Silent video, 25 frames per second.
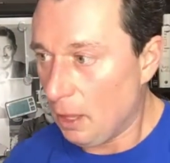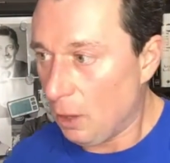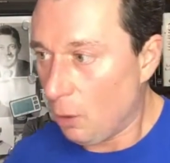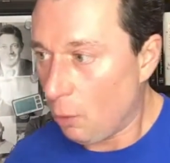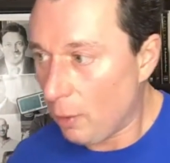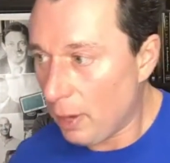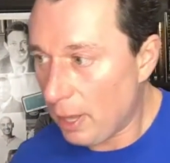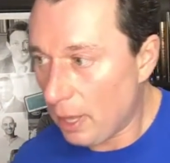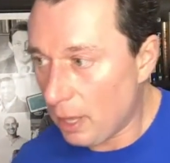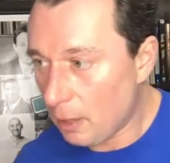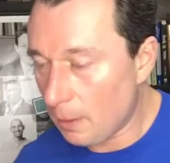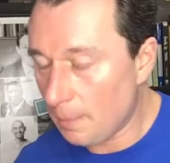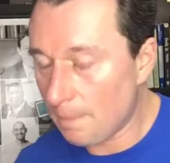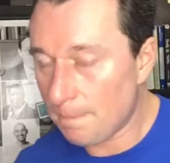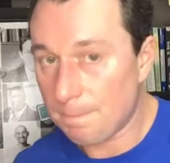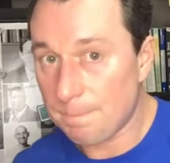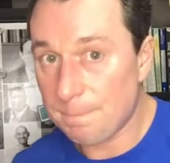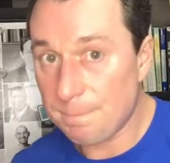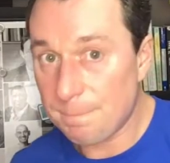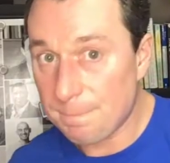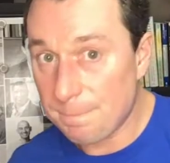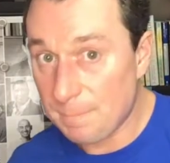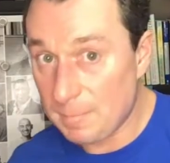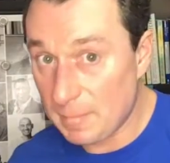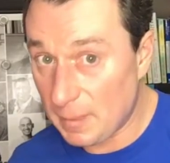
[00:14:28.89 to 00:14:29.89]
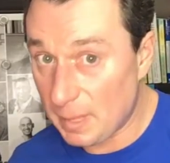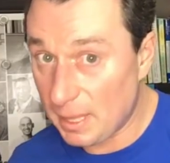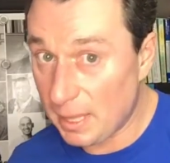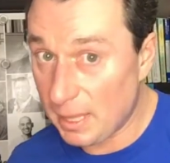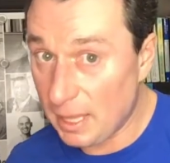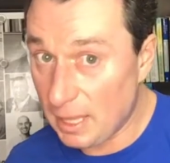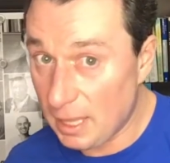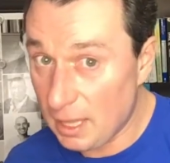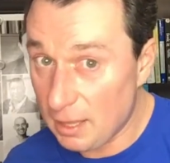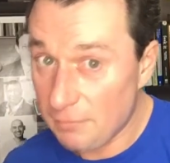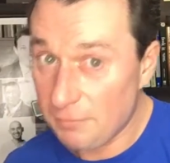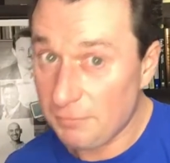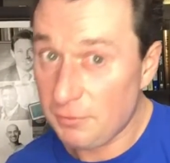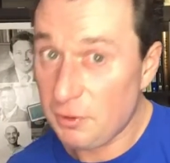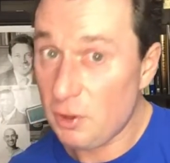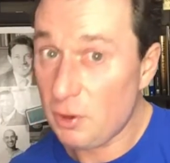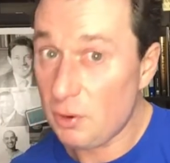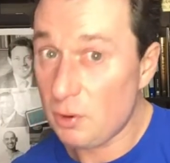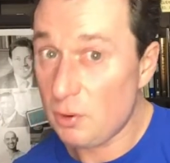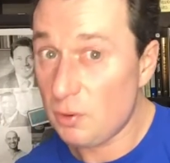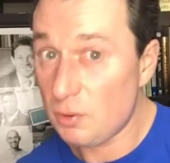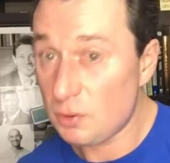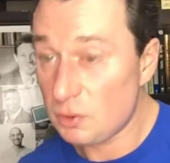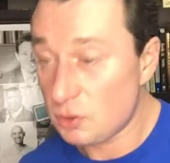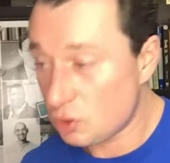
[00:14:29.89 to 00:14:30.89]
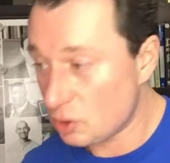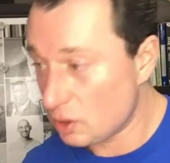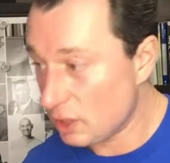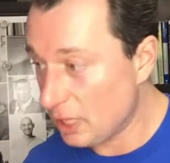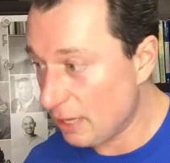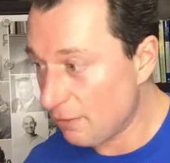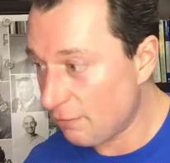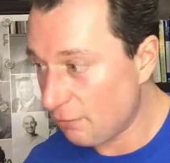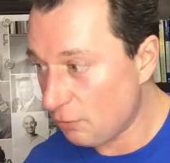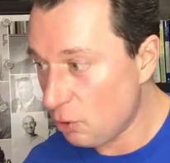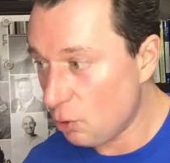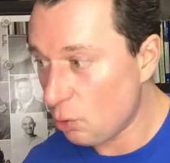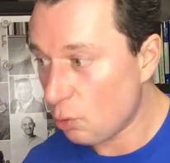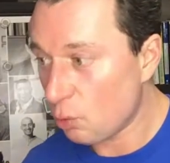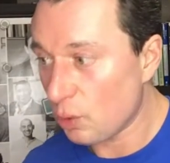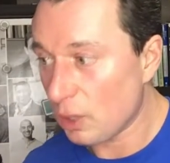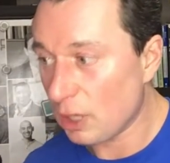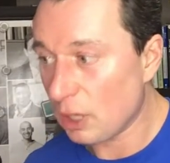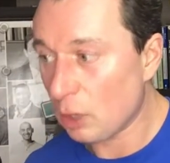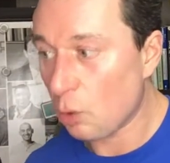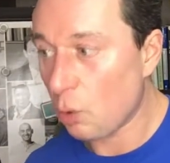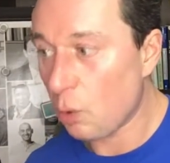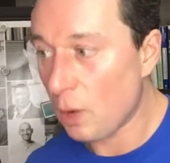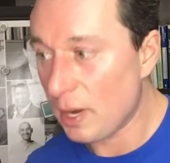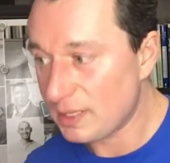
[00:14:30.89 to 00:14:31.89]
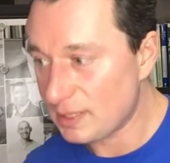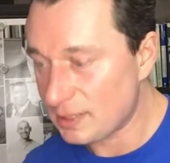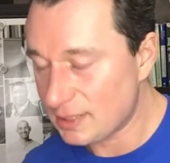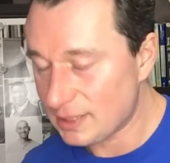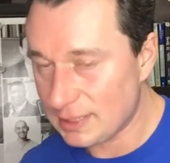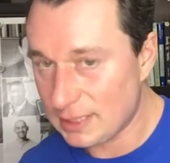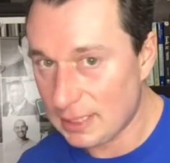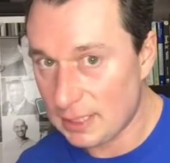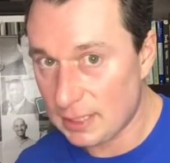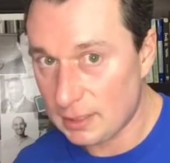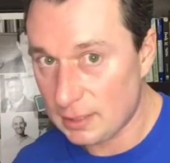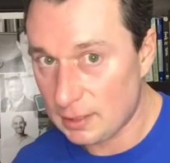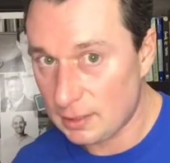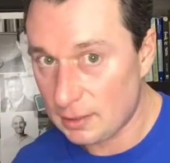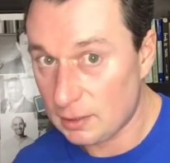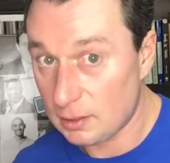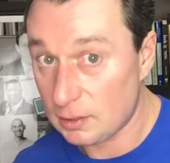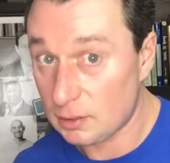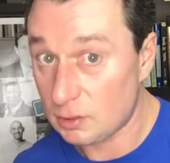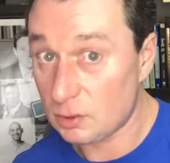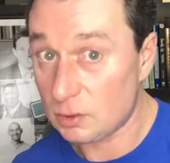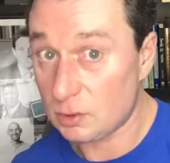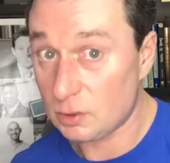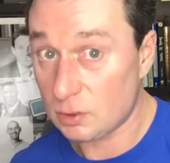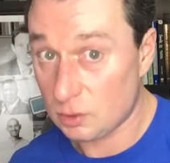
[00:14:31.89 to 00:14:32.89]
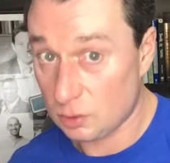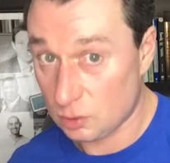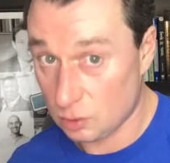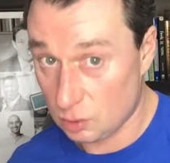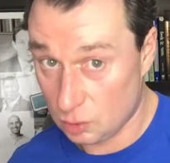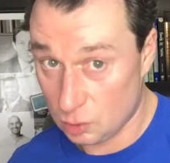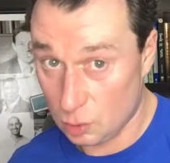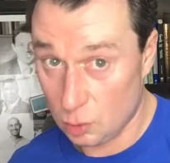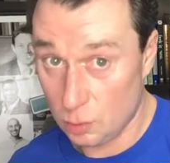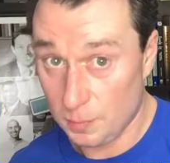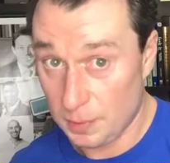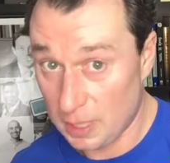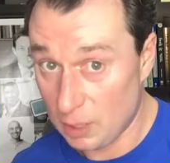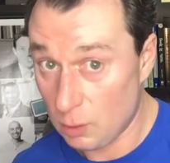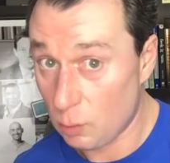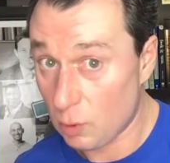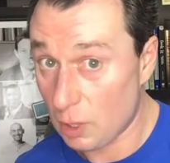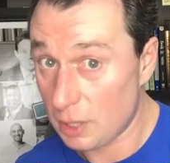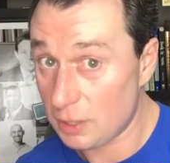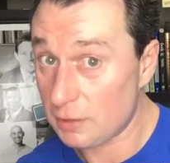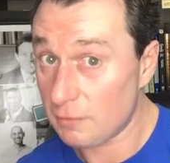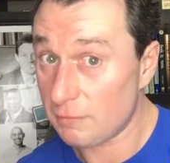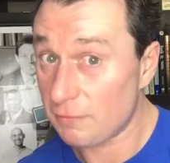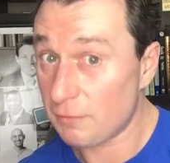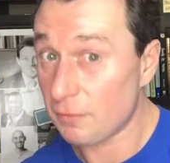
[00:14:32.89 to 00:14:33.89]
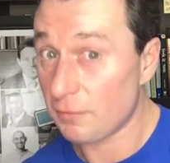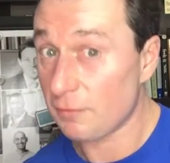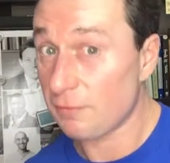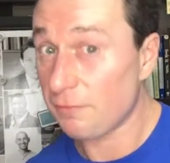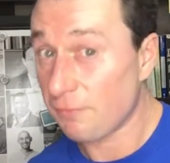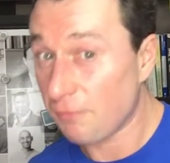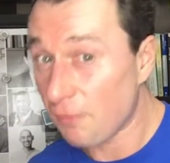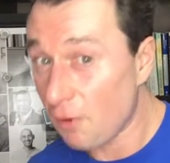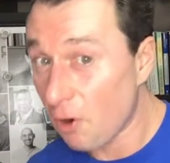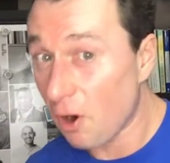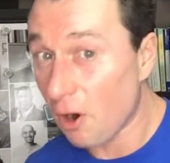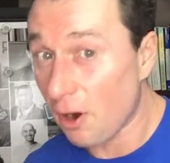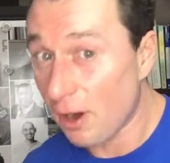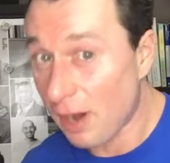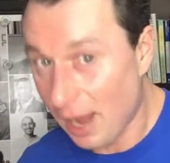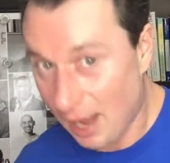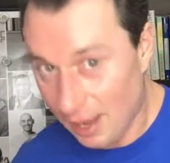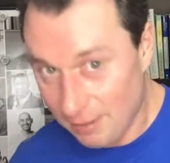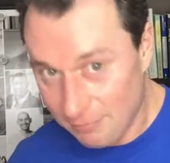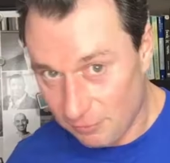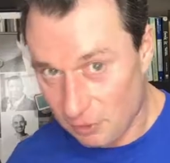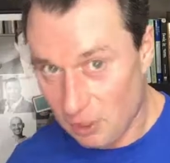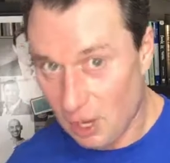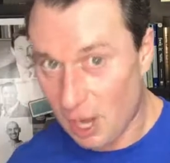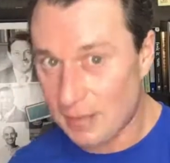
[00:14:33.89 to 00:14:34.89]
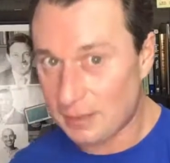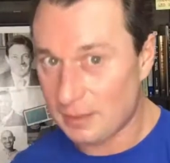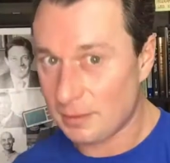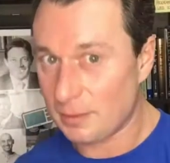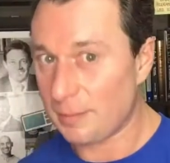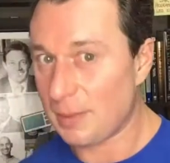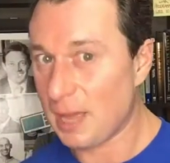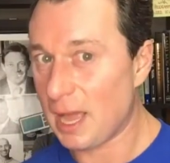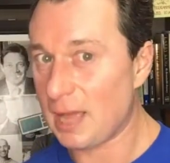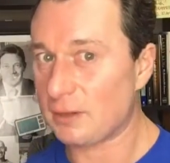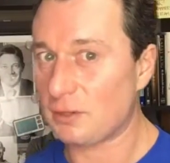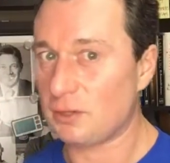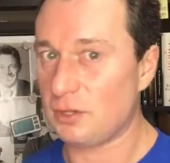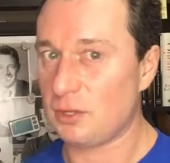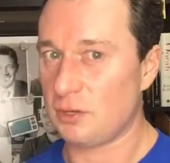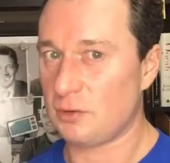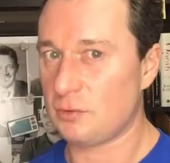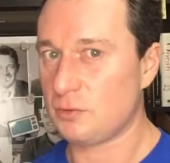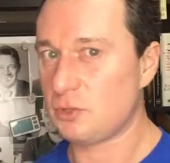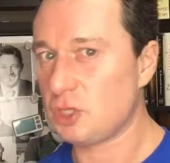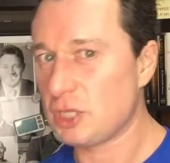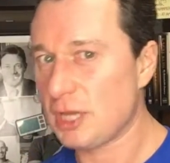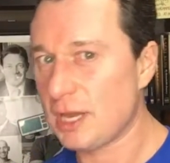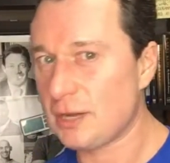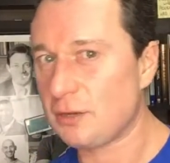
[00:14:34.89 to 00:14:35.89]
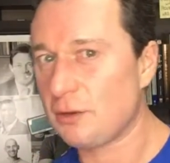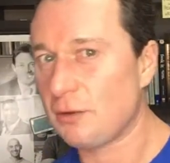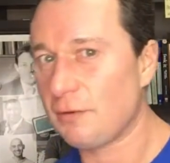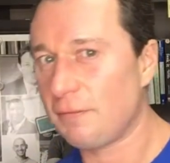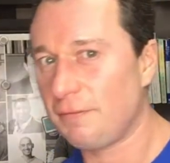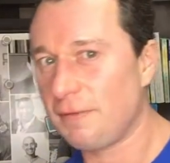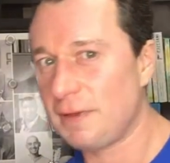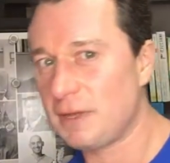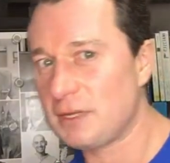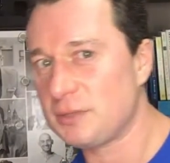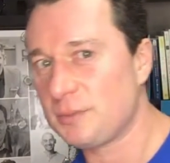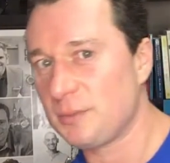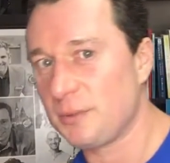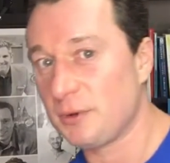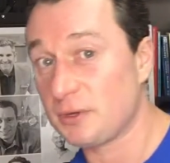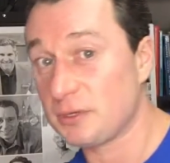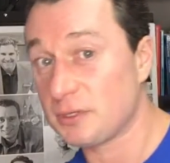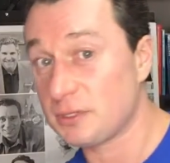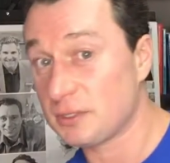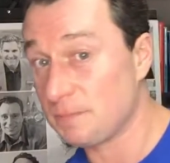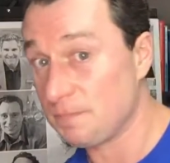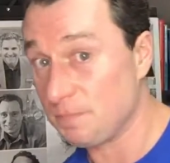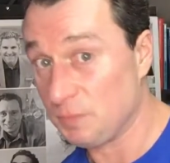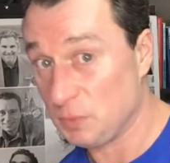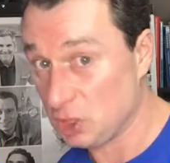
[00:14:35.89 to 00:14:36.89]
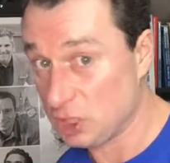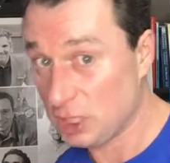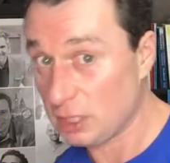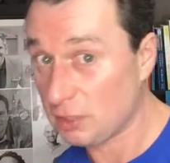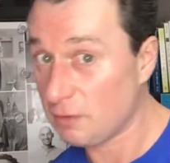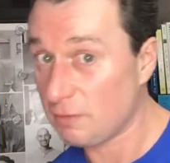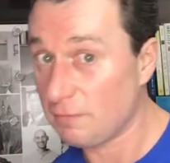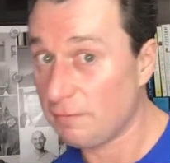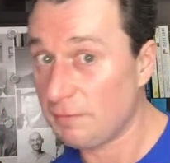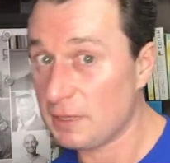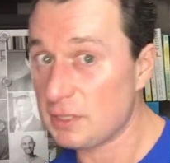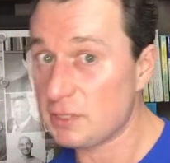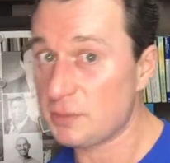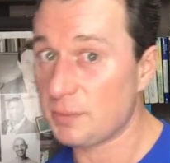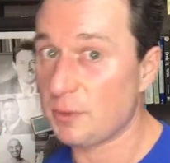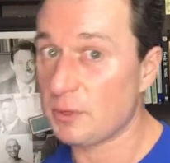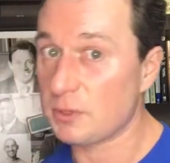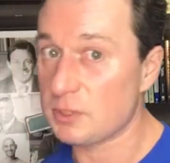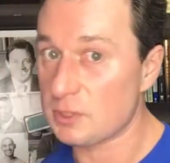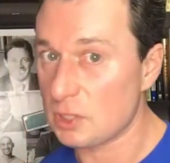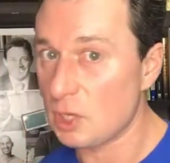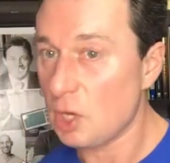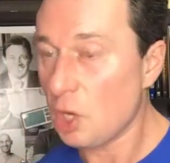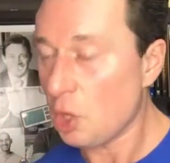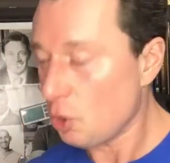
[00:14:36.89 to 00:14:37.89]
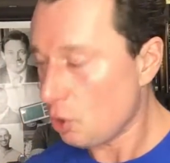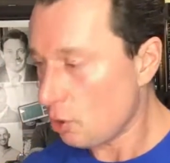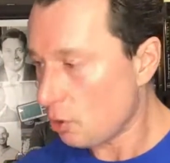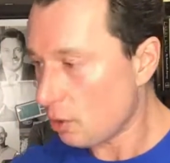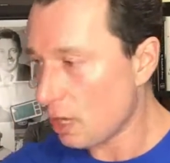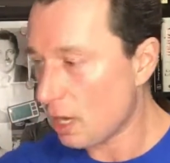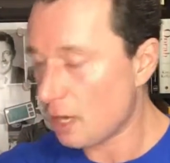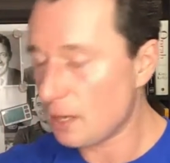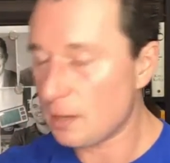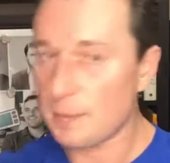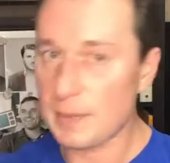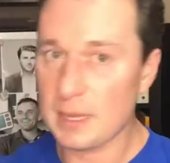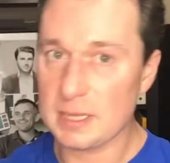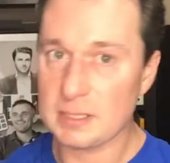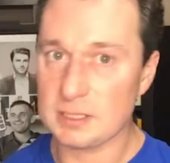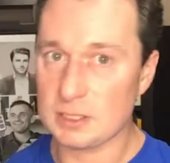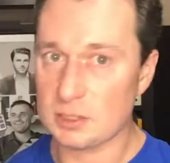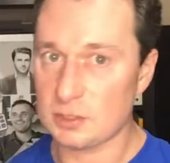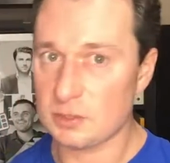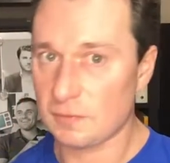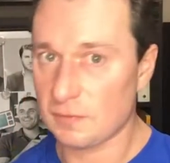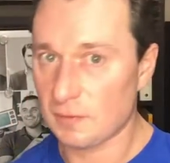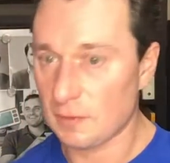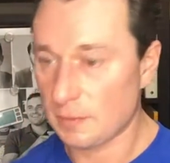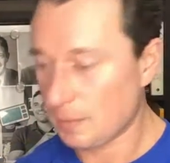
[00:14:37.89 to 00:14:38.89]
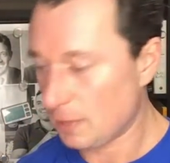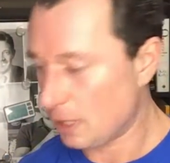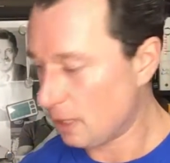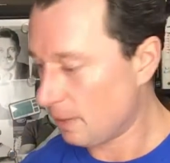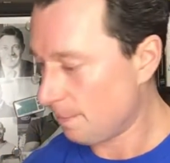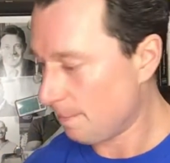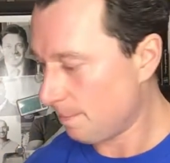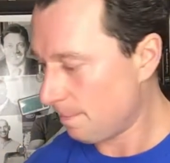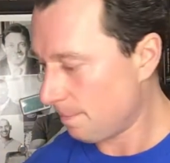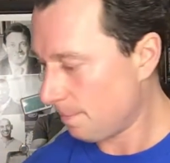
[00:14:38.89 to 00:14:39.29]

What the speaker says: Well, if you requested to be one of the 4, I've gotten back to you. Check your Facebooks. Check your Facebooks. You got a message from me.